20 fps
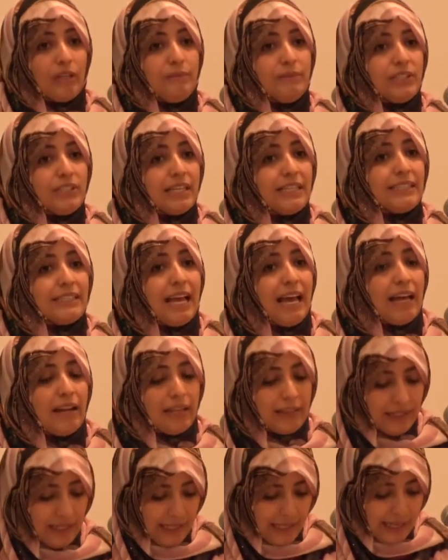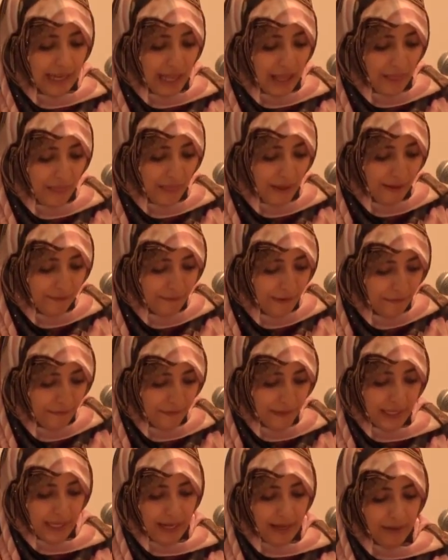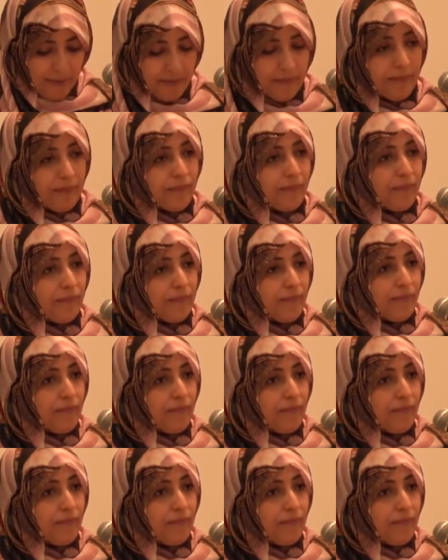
and challenges in life.